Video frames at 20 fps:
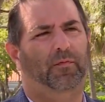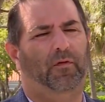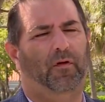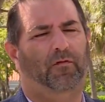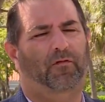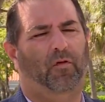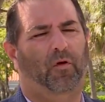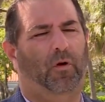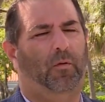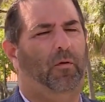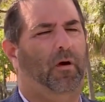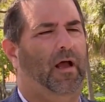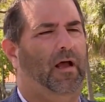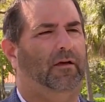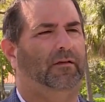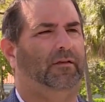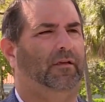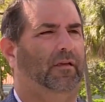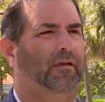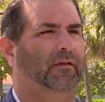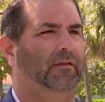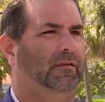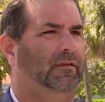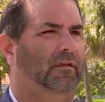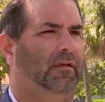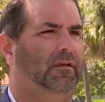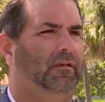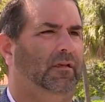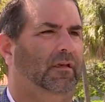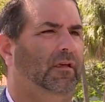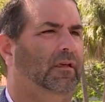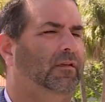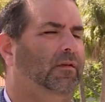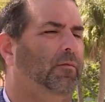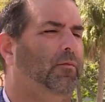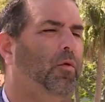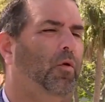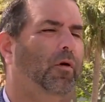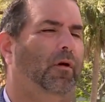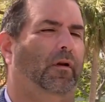affordable housing is, is, is
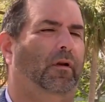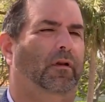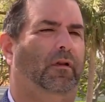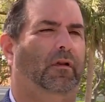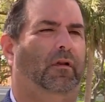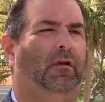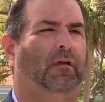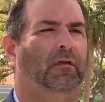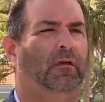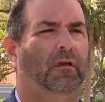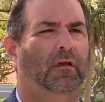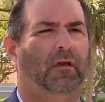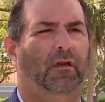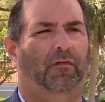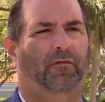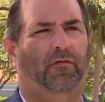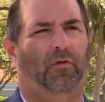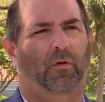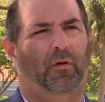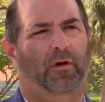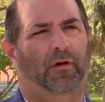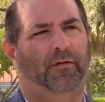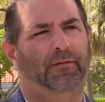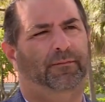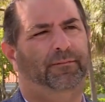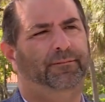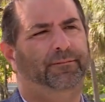important in the in Florida.